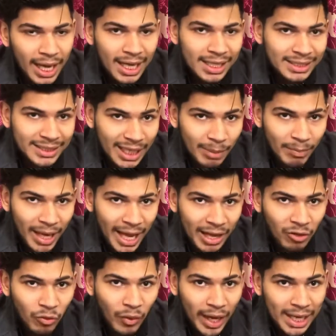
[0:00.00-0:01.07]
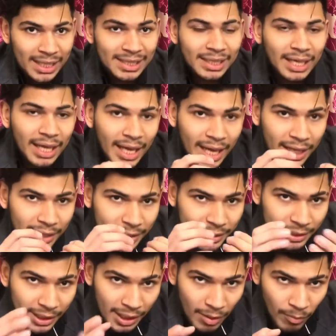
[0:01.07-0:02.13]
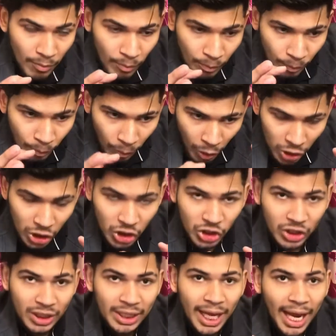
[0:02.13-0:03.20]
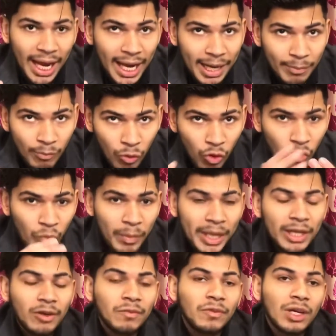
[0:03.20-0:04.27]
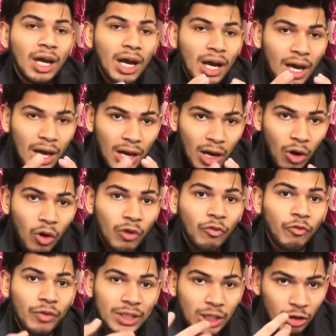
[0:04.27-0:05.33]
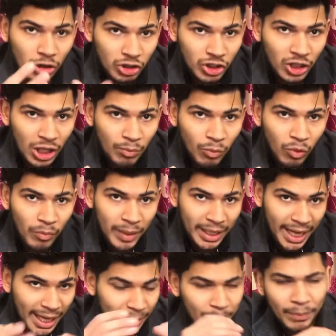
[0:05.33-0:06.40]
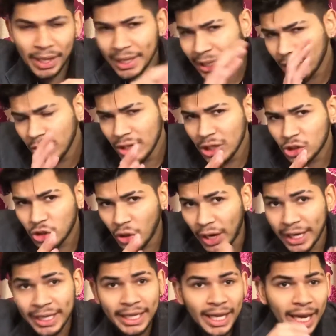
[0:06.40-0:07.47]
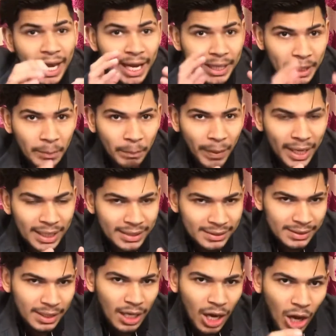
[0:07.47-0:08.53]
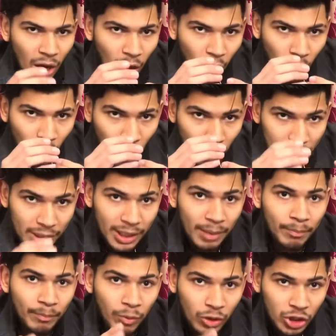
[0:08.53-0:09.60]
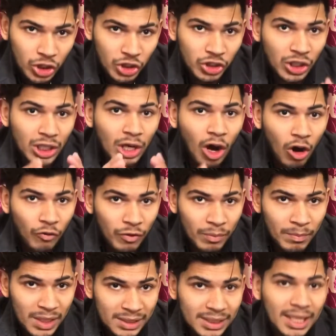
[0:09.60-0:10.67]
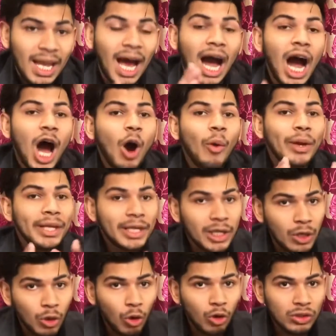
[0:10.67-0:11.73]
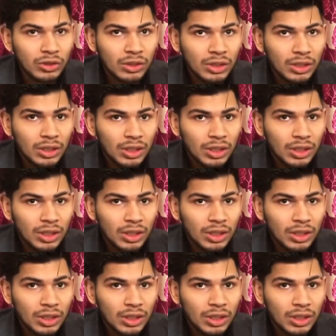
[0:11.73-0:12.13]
Same likewise, the position and movement of the or physiological movement at a particular joint depends on the position of a muscle, how it cross